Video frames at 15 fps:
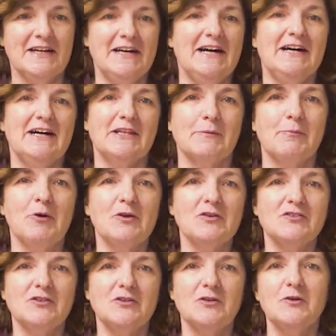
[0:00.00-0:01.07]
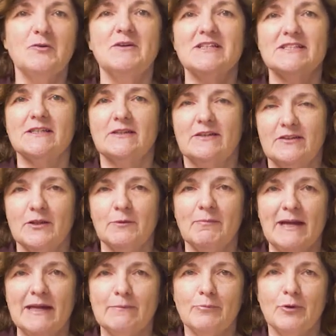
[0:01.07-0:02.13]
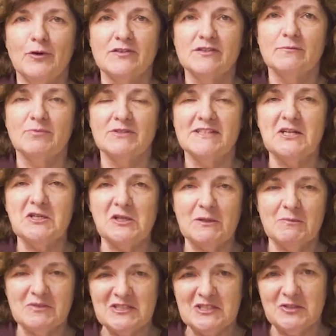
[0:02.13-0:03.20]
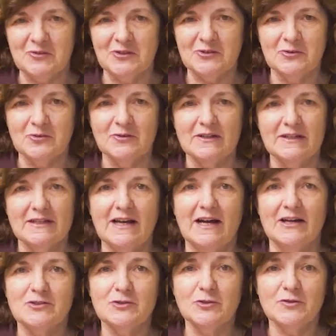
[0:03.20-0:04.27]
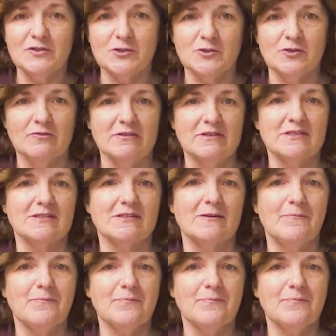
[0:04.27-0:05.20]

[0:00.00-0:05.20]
The person who is the main person presenting the material to the students.